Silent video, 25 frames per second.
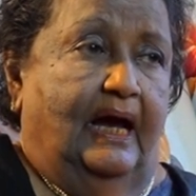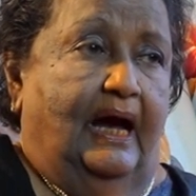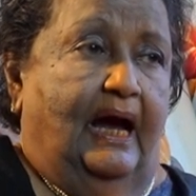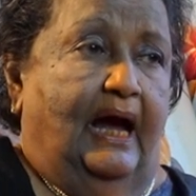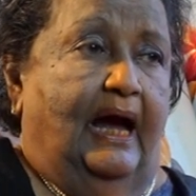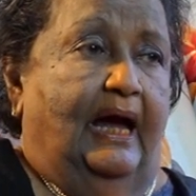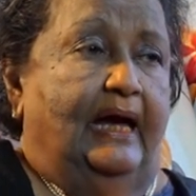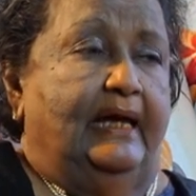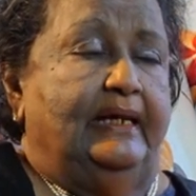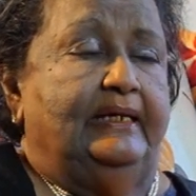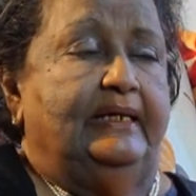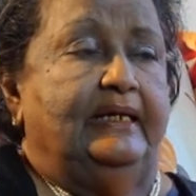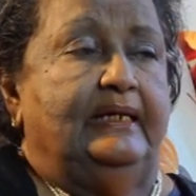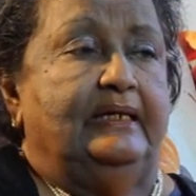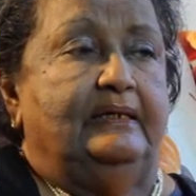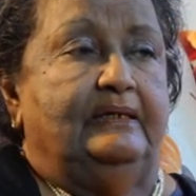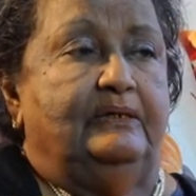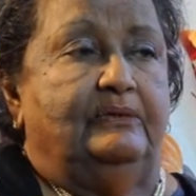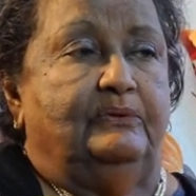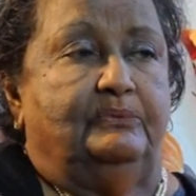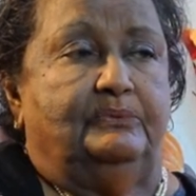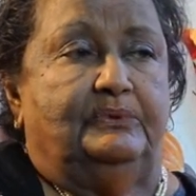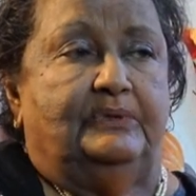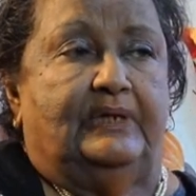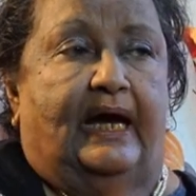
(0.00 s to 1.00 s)
I didn't
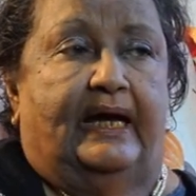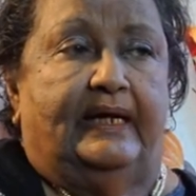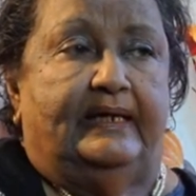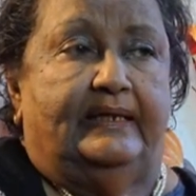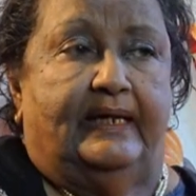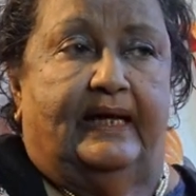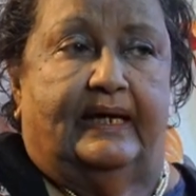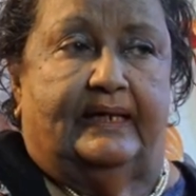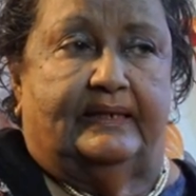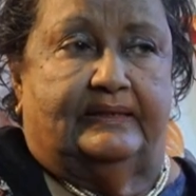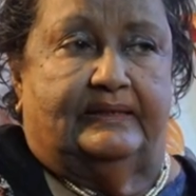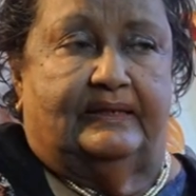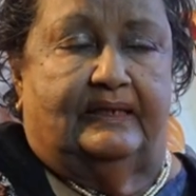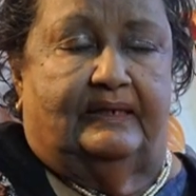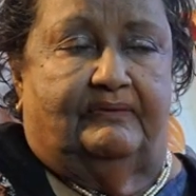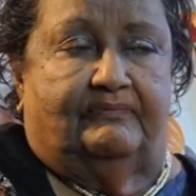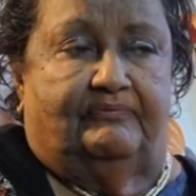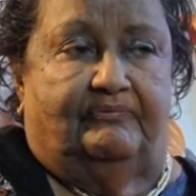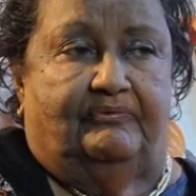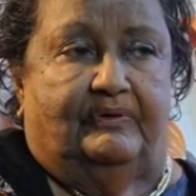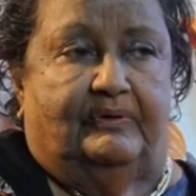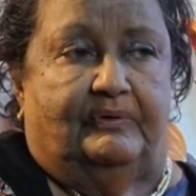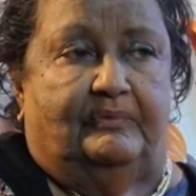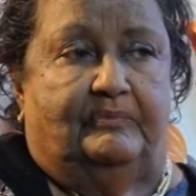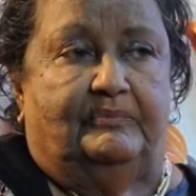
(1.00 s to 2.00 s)
do didactic
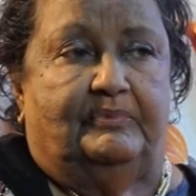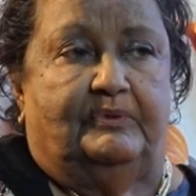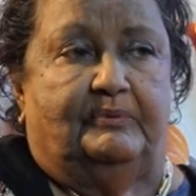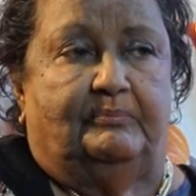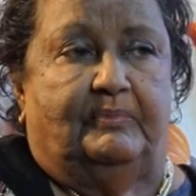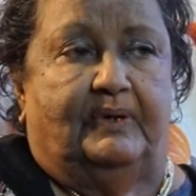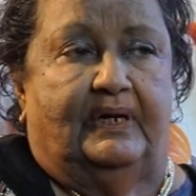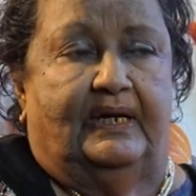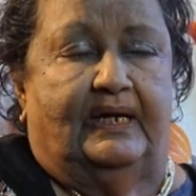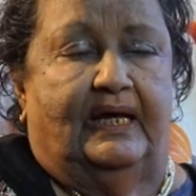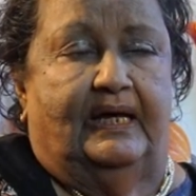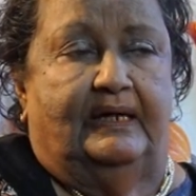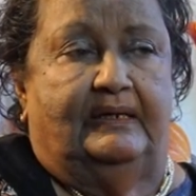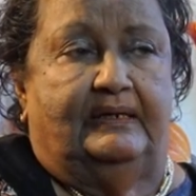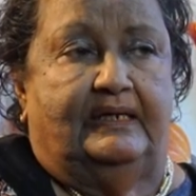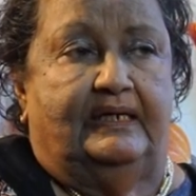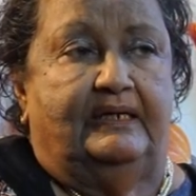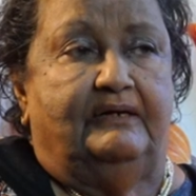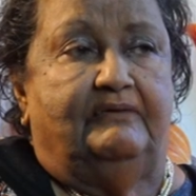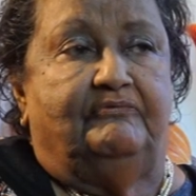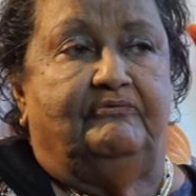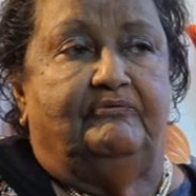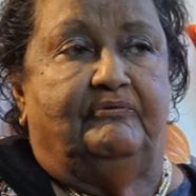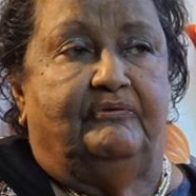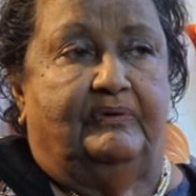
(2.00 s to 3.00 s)
films, but I
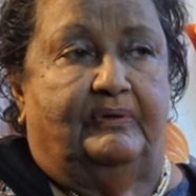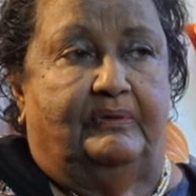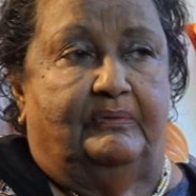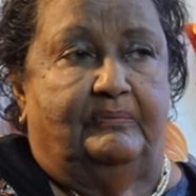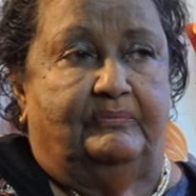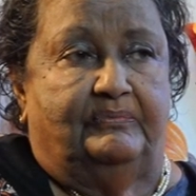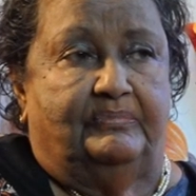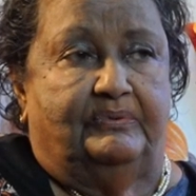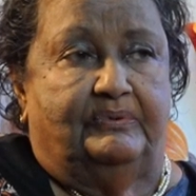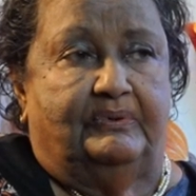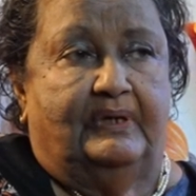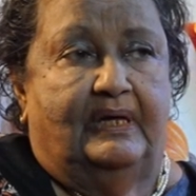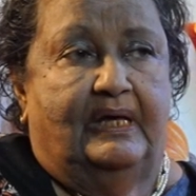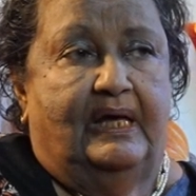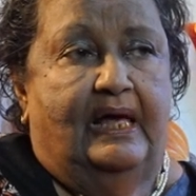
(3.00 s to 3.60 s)
did films